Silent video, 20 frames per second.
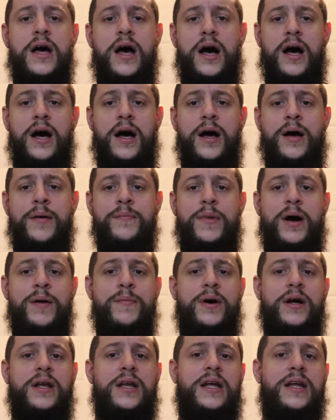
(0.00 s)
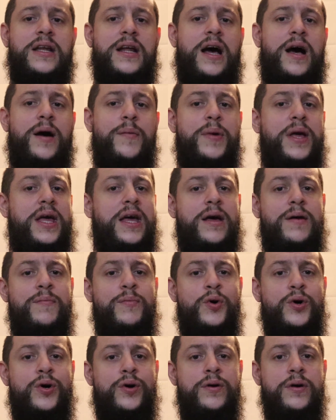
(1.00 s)
I might need it up here
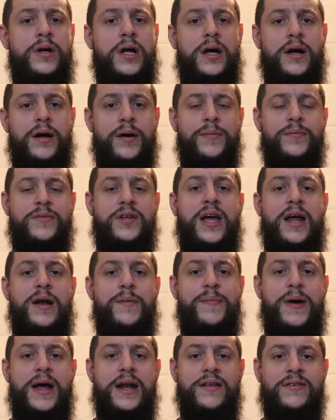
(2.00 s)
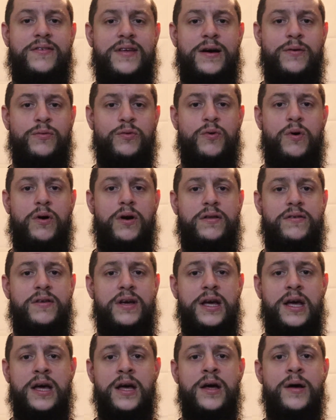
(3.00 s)
more to get a better sound
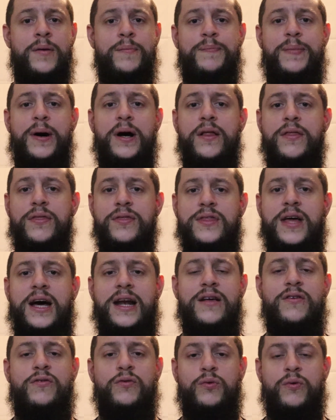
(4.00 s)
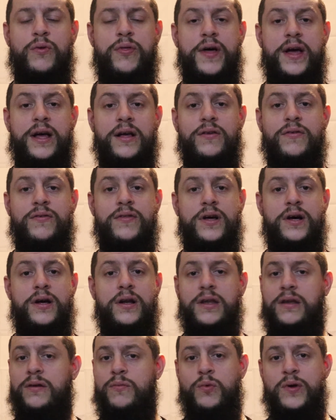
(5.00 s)
quality. But that is all things
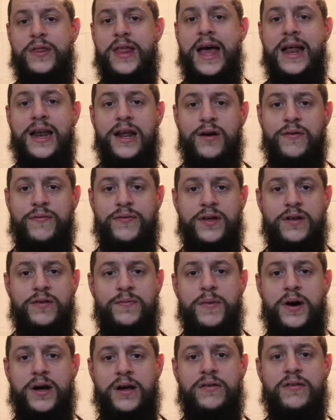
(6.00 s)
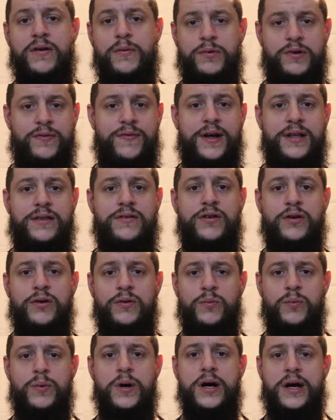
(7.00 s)
that with any of these mics I would have had
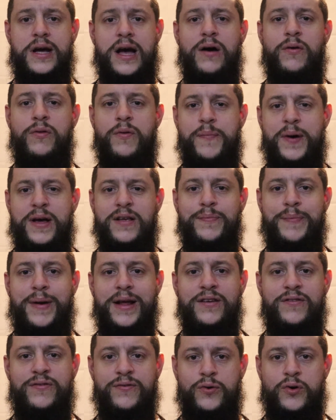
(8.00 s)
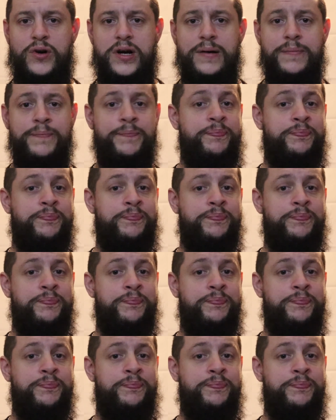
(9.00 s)
to work out the best place for it.